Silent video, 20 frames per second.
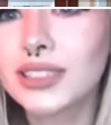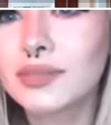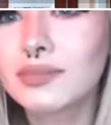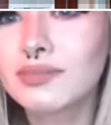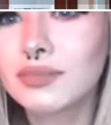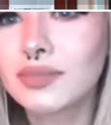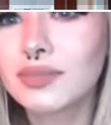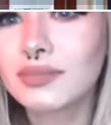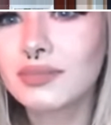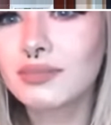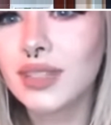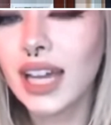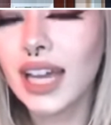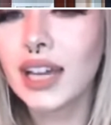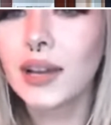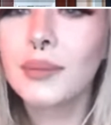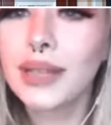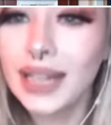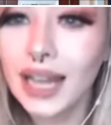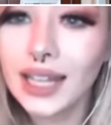The song
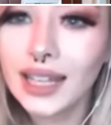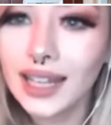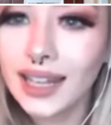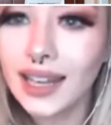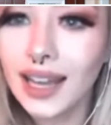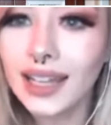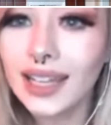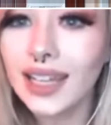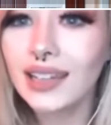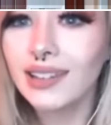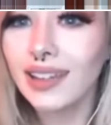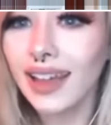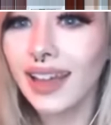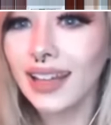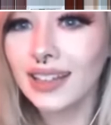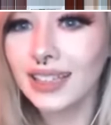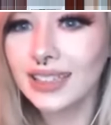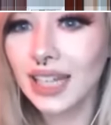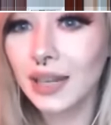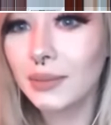contained vulgar and
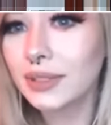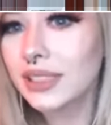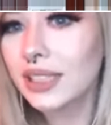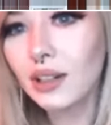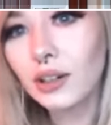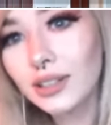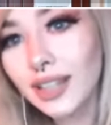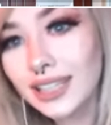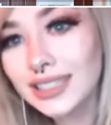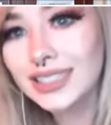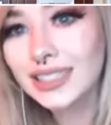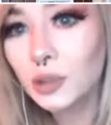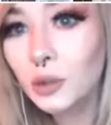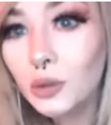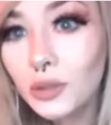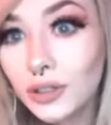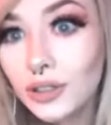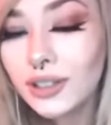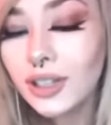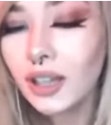horrific lyrics
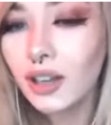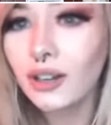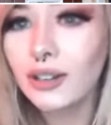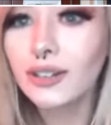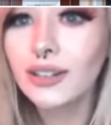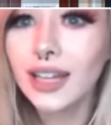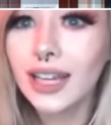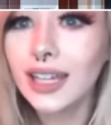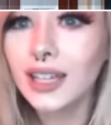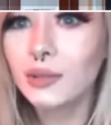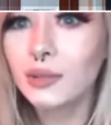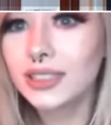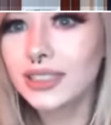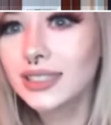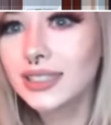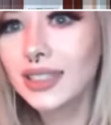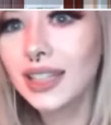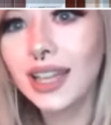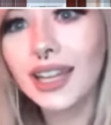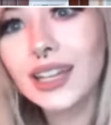which made fun of
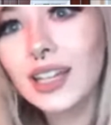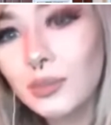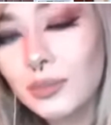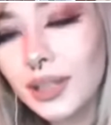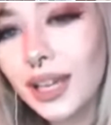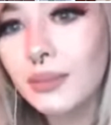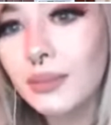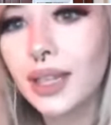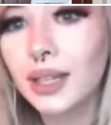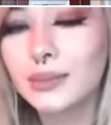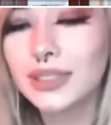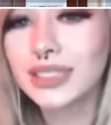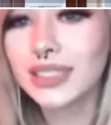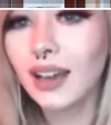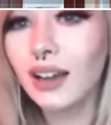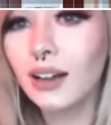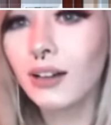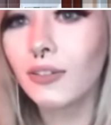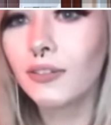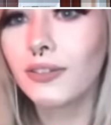Jessie, which would later cause
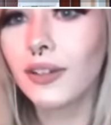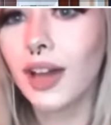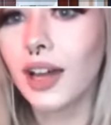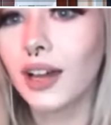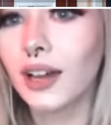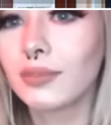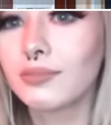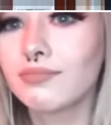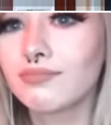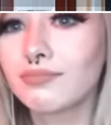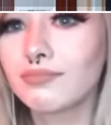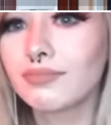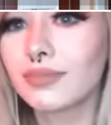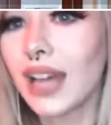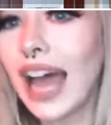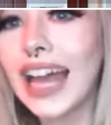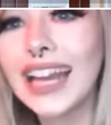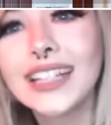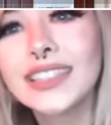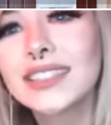her to attempt
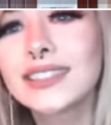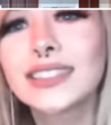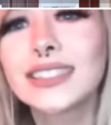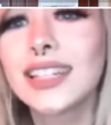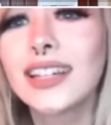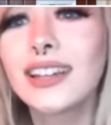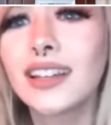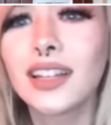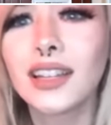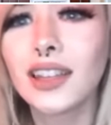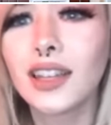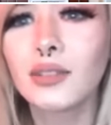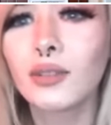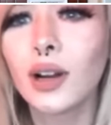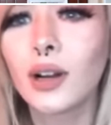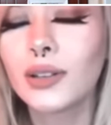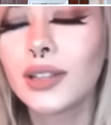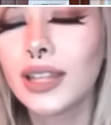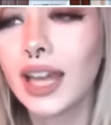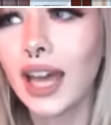suicide on the same day of the
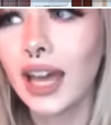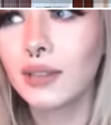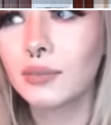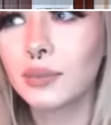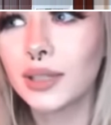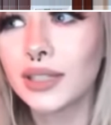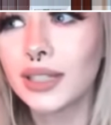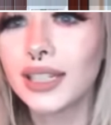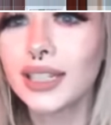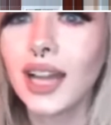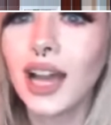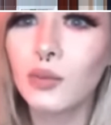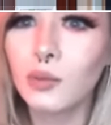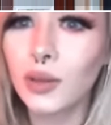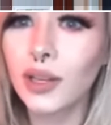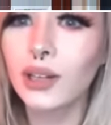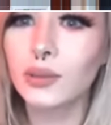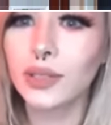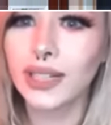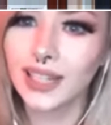song's release.
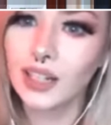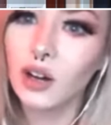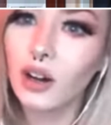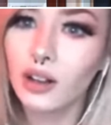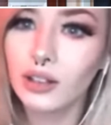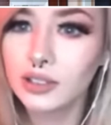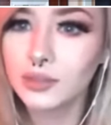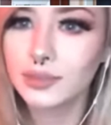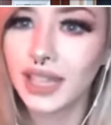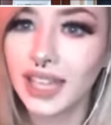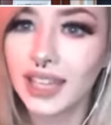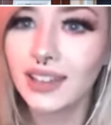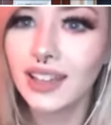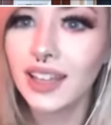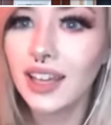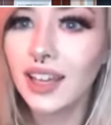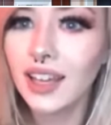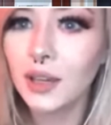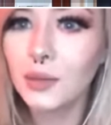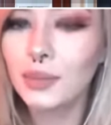The song also caused
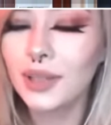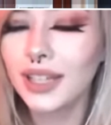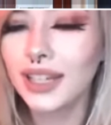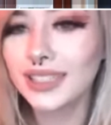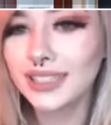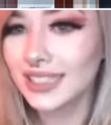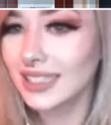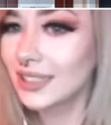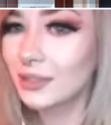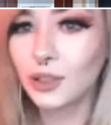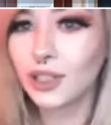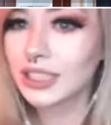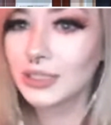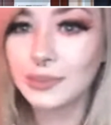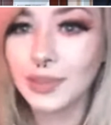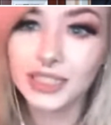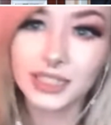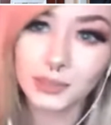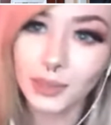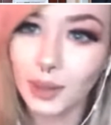Blood on the Dance Floor's
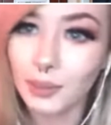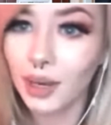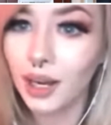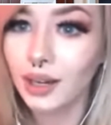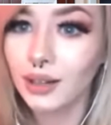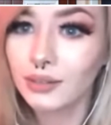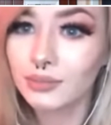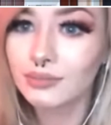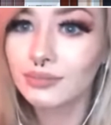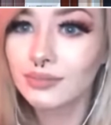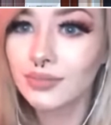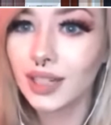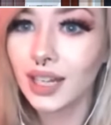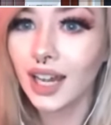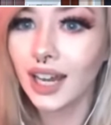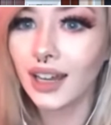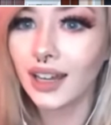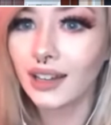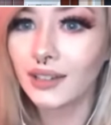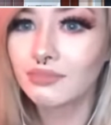fan base to attack
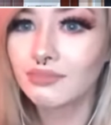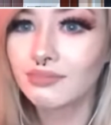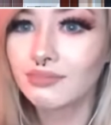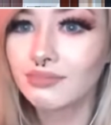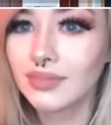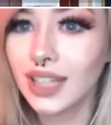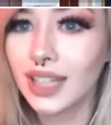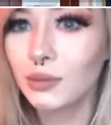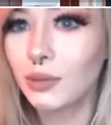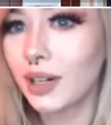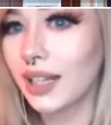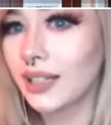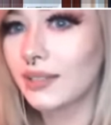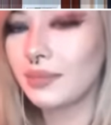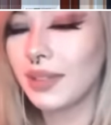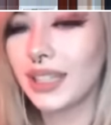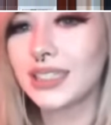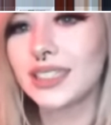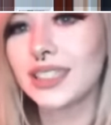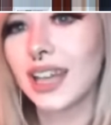Jessie as well,
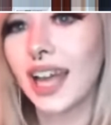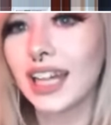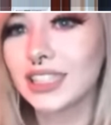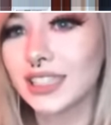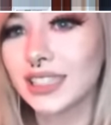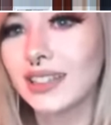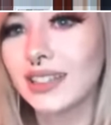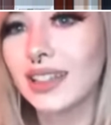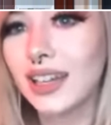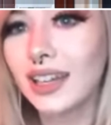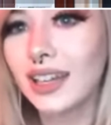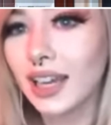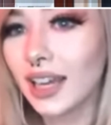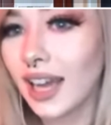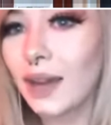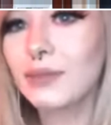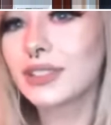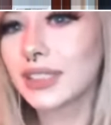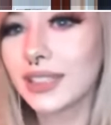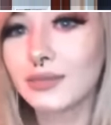eventually causing her to
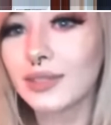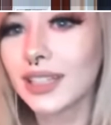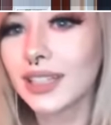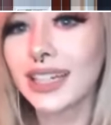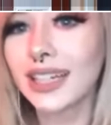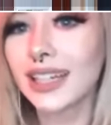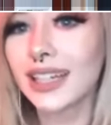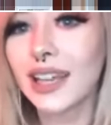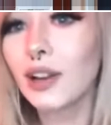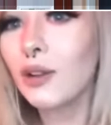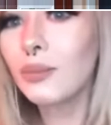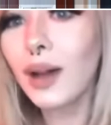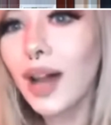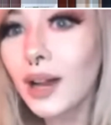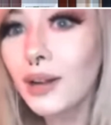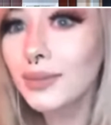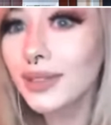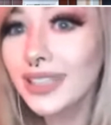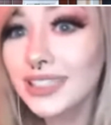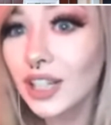release a fake apology
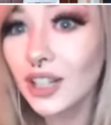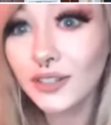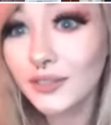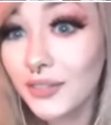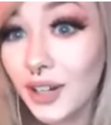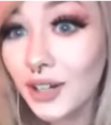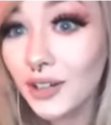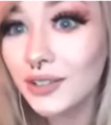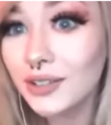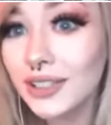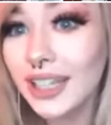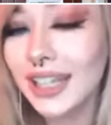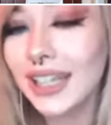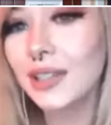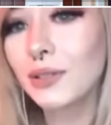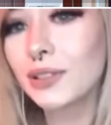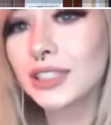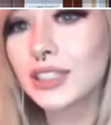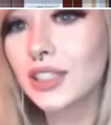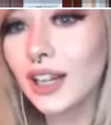on August
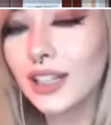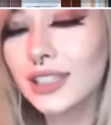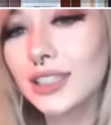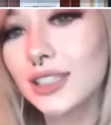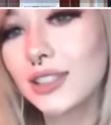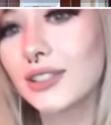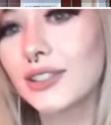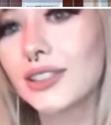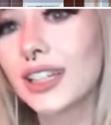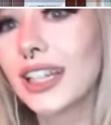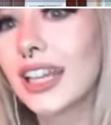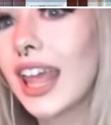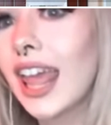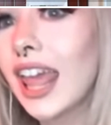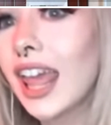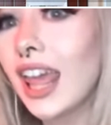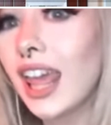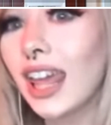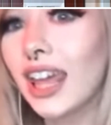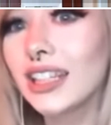11th, 2011,
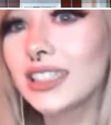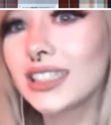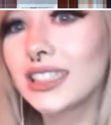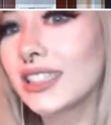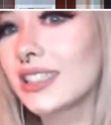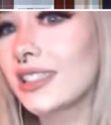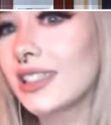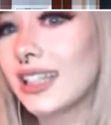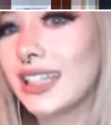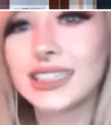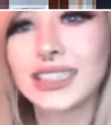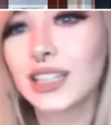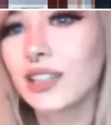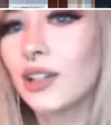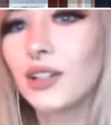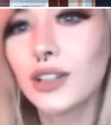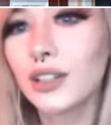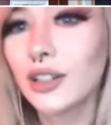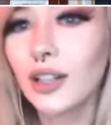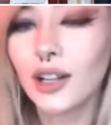in an attempt to get the
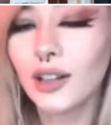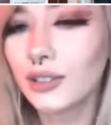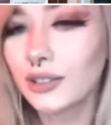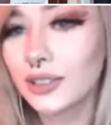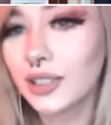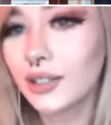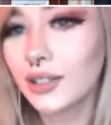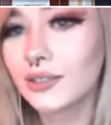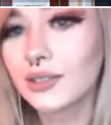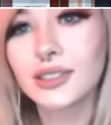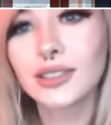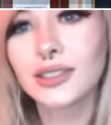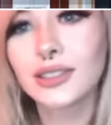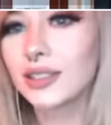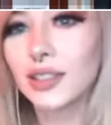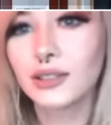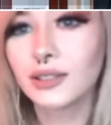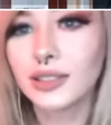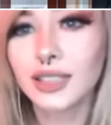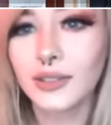fan base to leave her
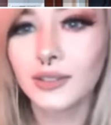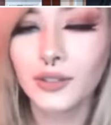alone.